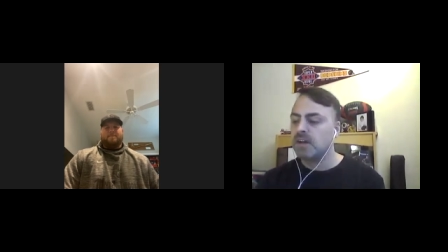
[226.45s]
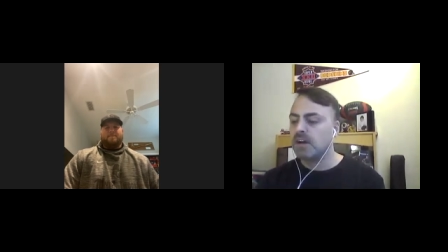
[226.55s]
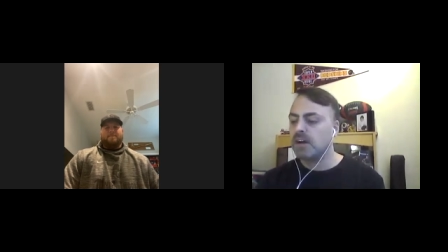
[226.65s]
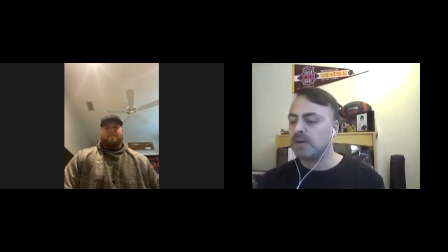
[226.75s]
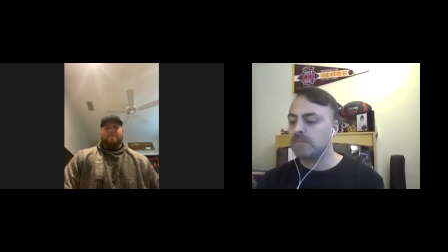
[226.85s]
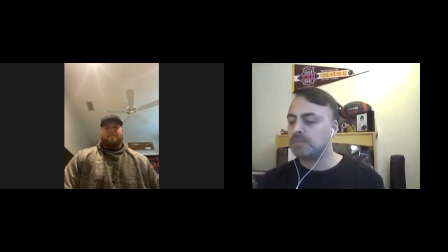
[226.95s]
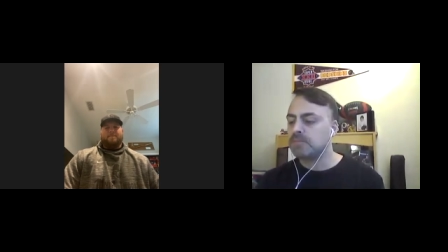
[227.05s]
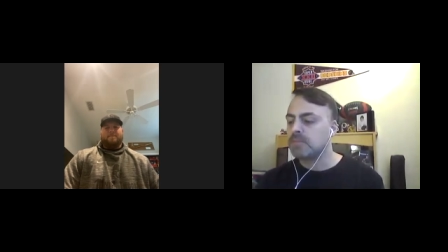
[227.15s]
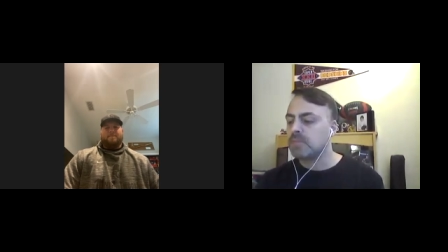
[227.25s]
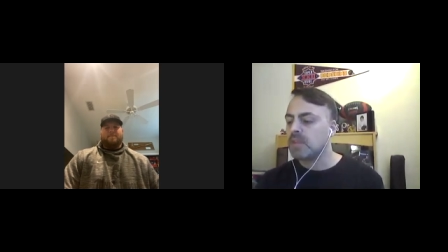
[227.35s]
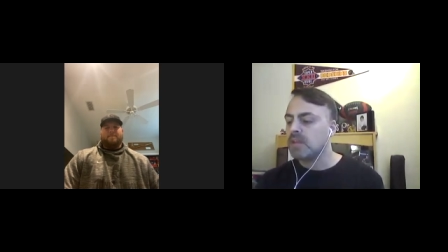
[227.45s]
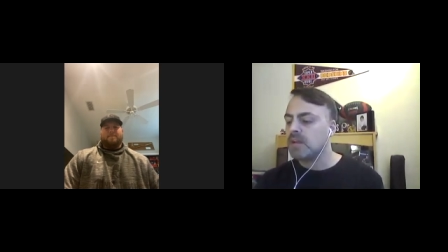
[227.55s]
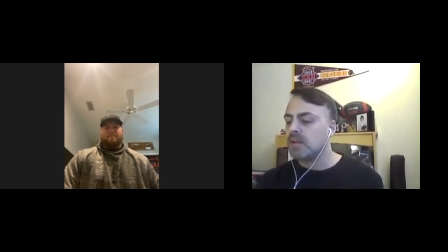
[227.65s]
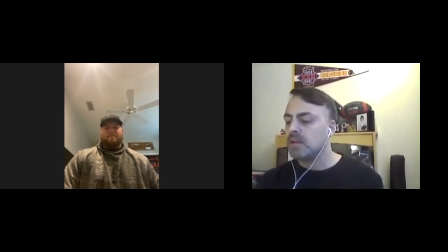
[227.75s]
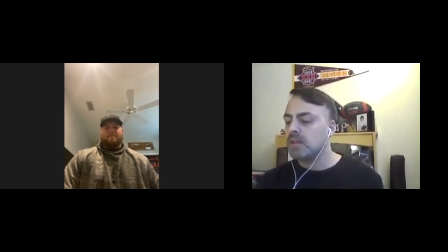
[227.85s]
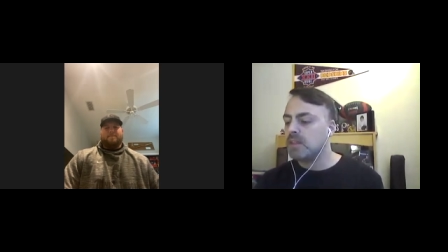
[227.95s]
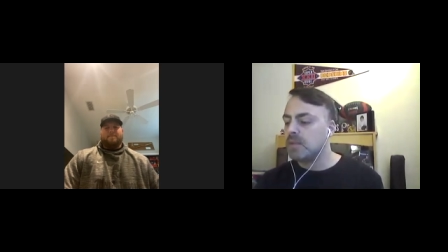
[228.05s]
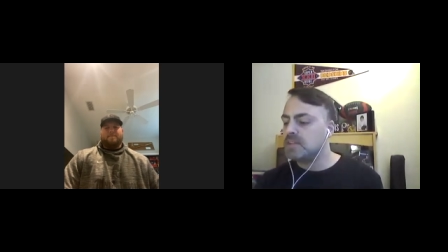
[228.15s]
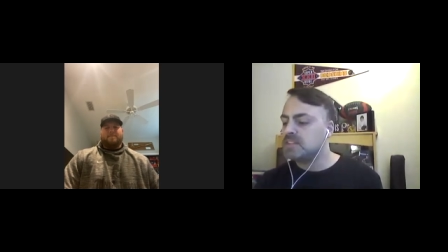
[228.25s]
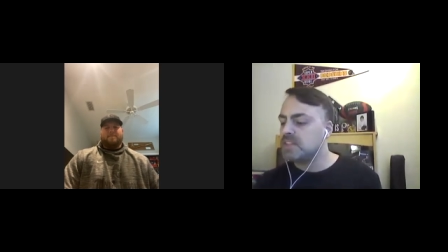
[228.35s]
Let
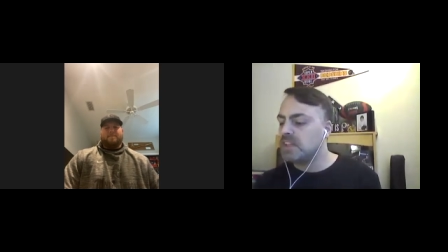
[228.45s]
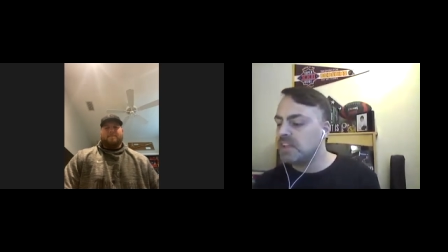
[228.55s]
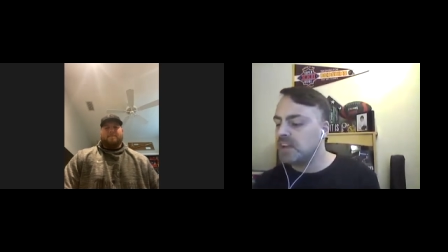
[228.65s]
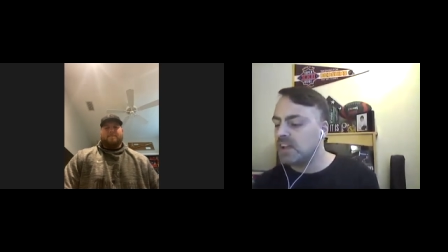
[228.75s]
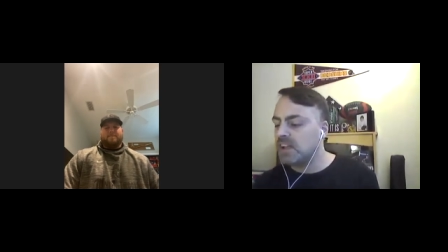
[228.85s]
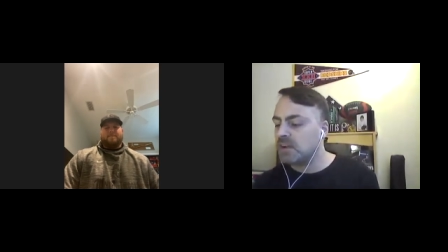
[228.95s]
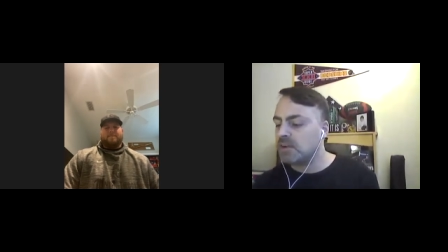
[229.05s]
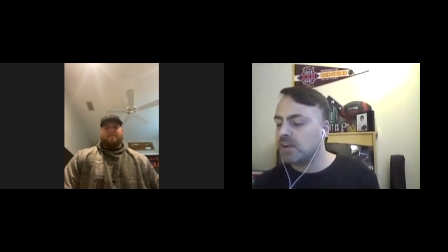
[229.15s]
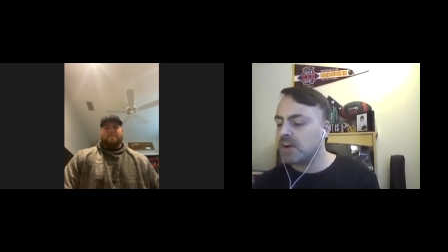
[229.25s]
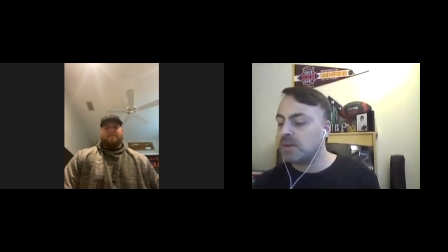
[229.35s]
me see here.